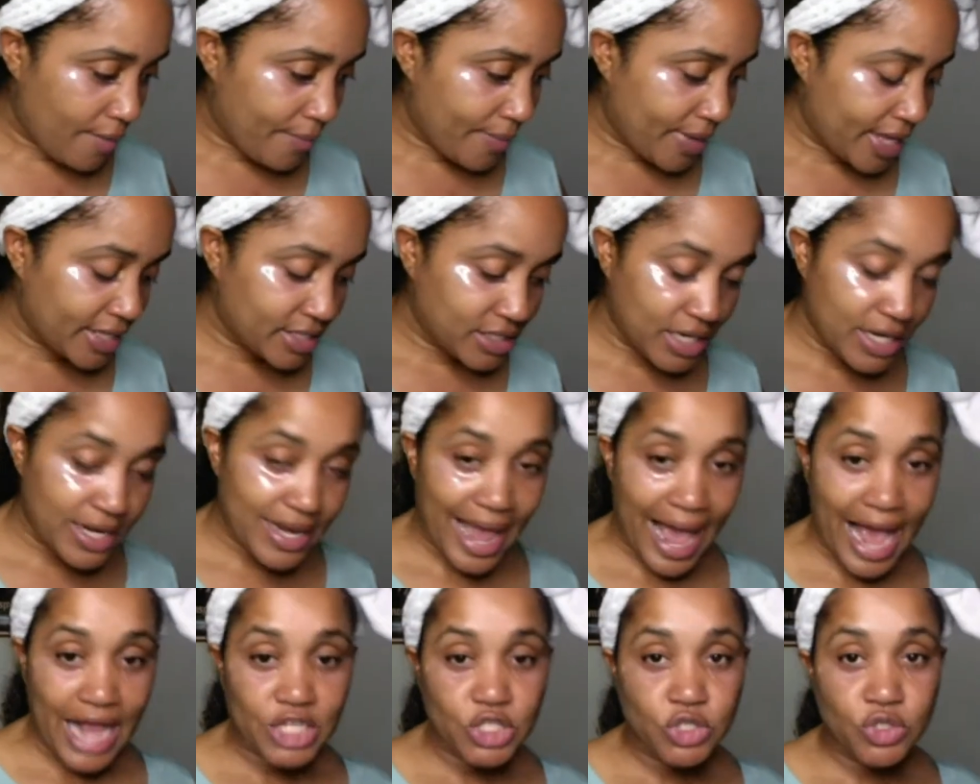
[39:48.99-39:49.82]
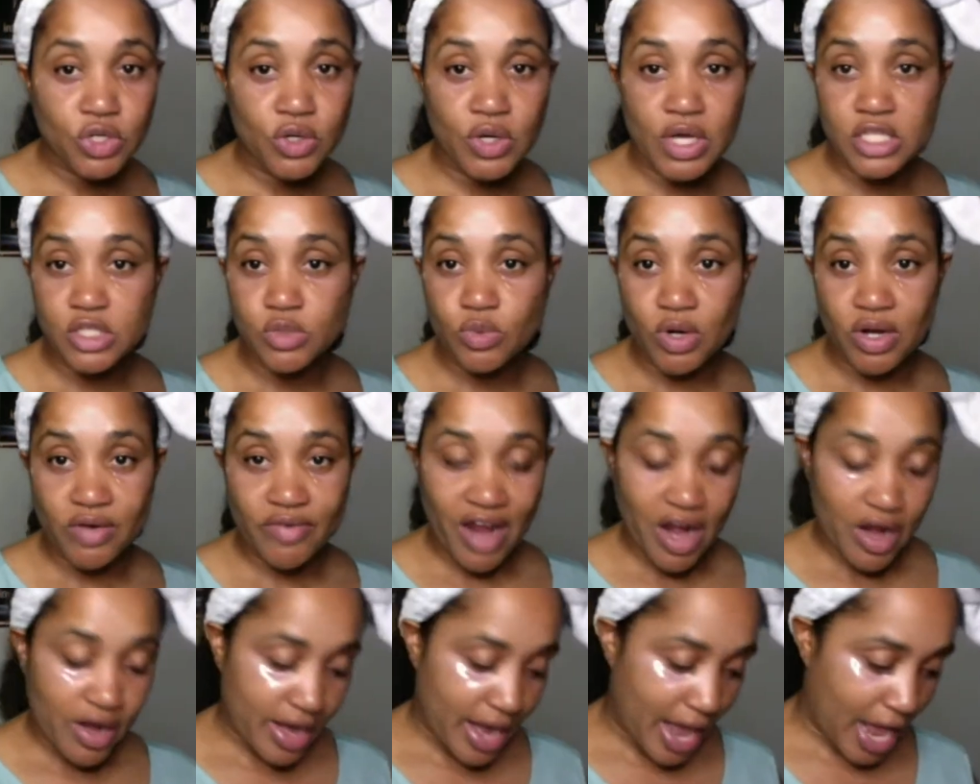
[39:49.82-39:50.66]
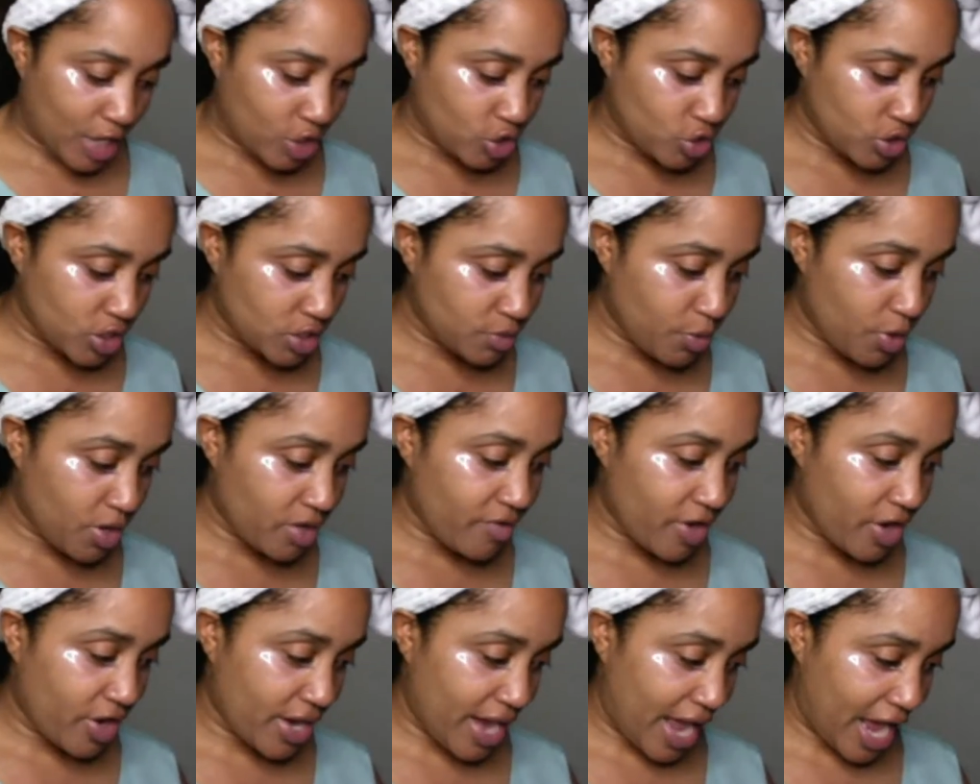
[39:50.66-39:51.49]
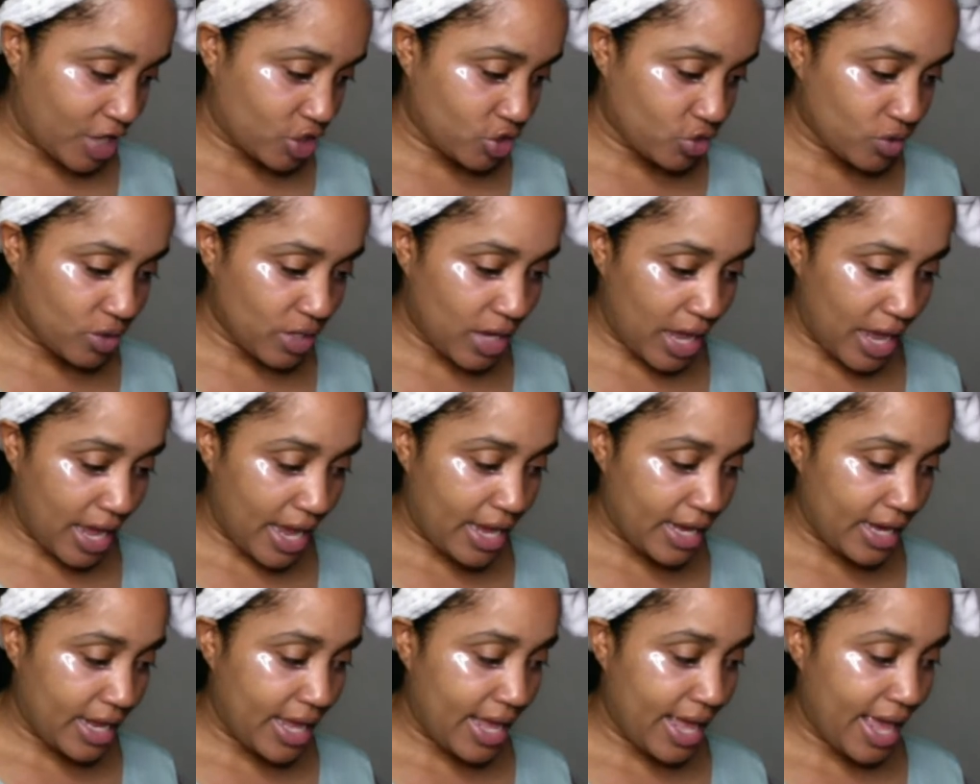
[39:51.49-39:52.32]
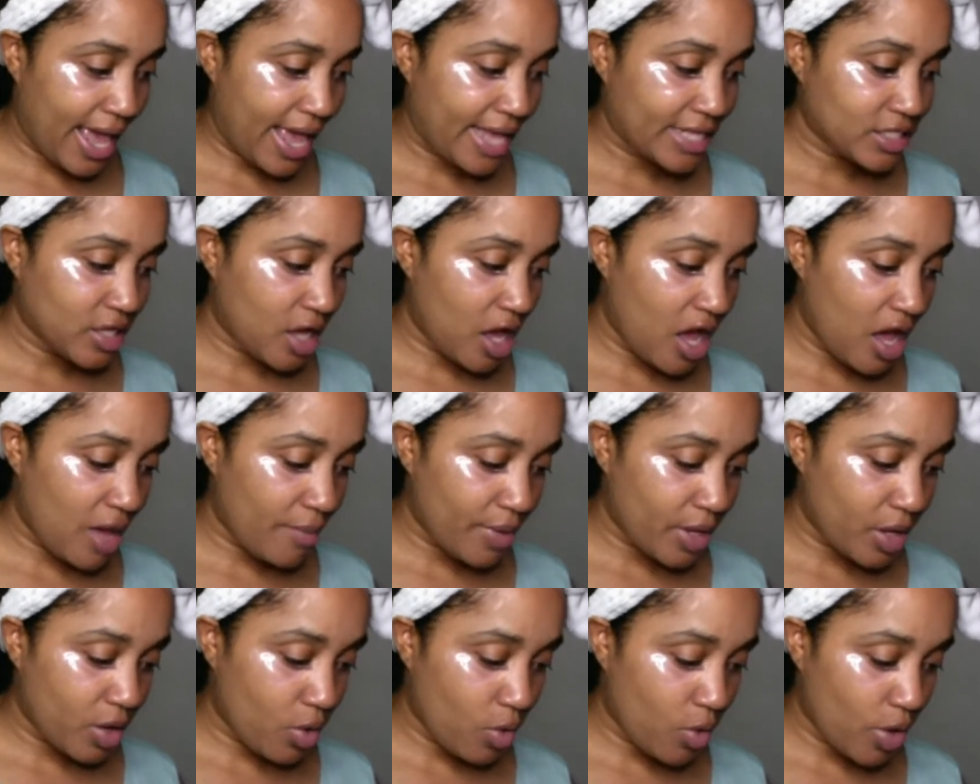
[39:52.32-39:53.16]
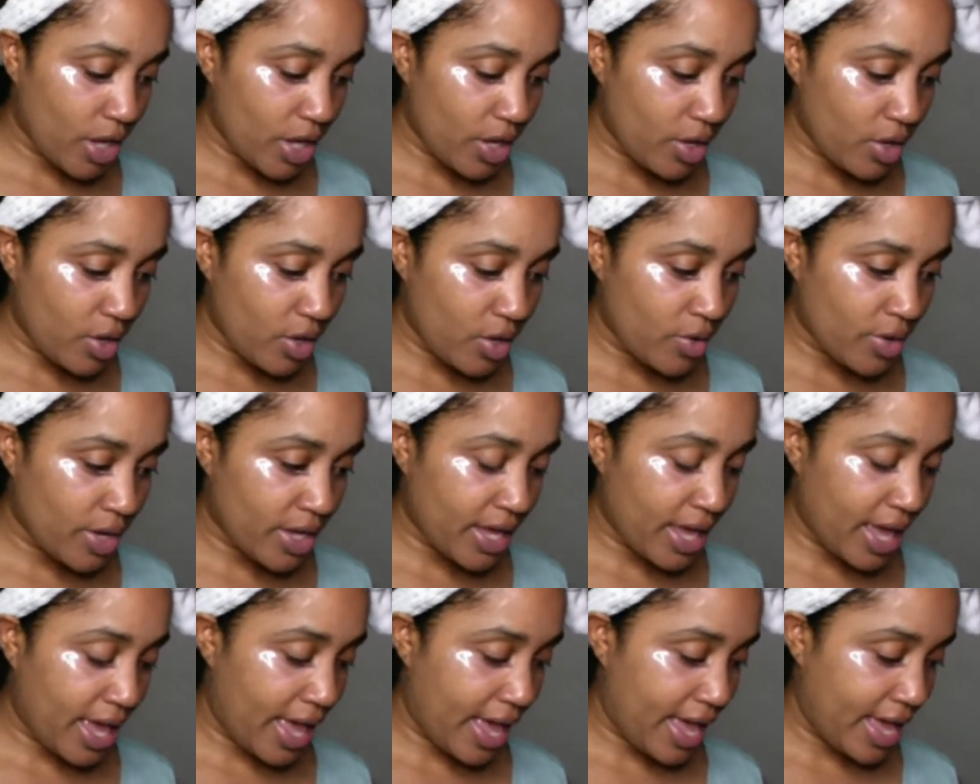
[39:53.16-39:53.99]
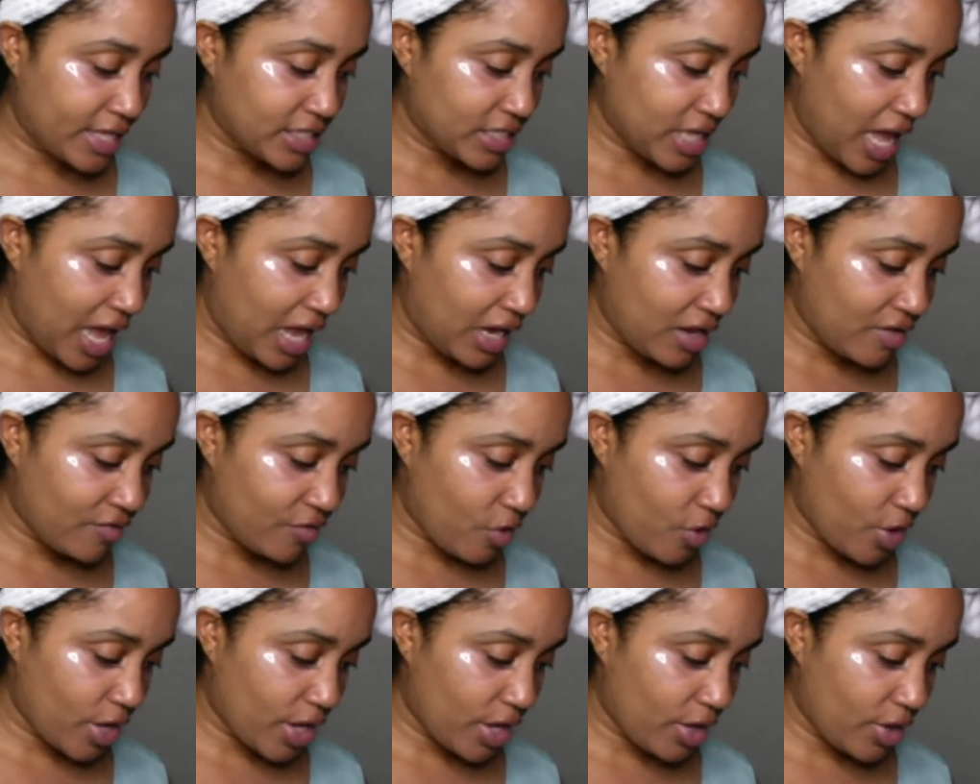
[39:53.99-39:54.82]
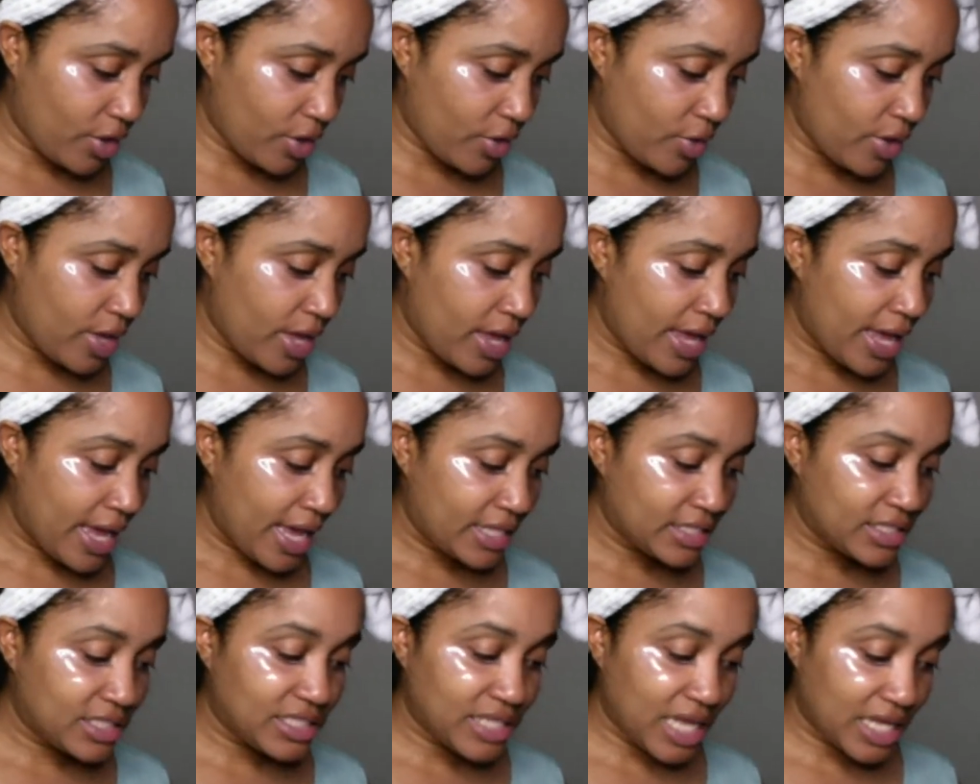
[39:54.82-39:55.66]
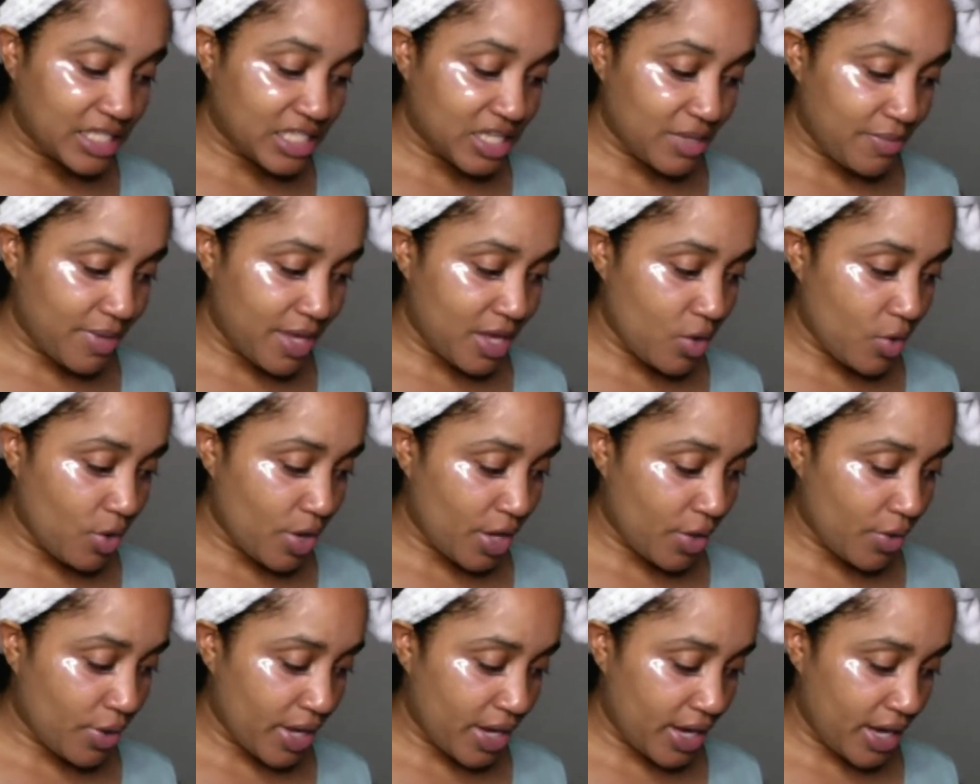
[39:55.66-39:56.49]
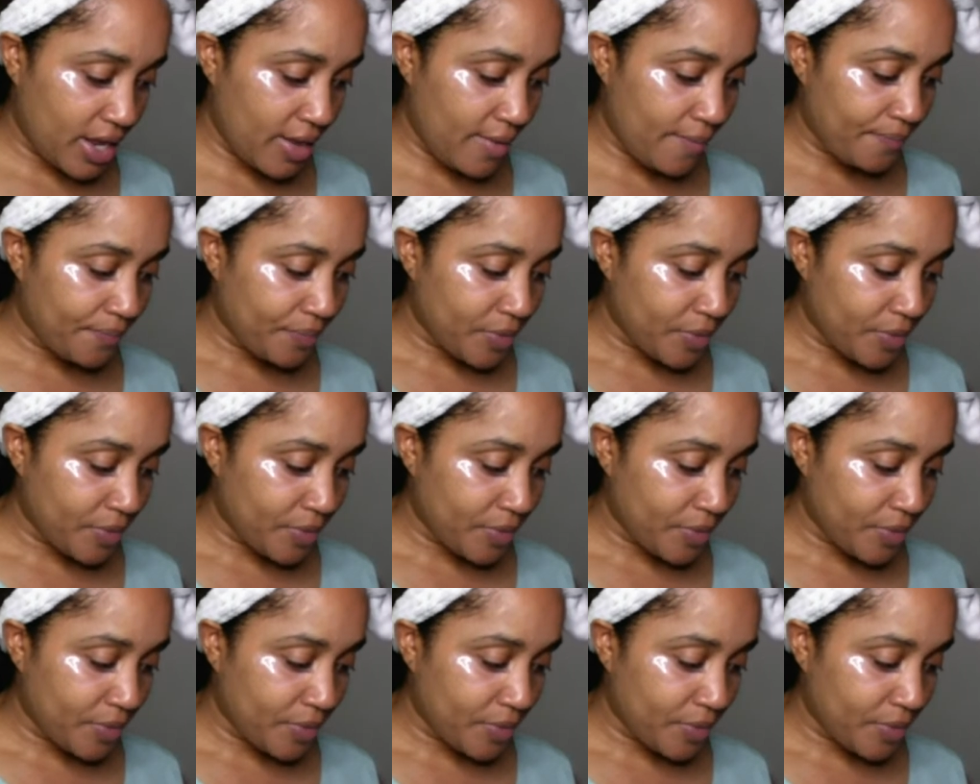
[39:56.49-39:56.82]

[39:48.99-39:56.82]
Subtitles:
It's a natural, it's one of our natural, it's part of our natural line. It has almond oil, it has olive oil and sesame oil in it.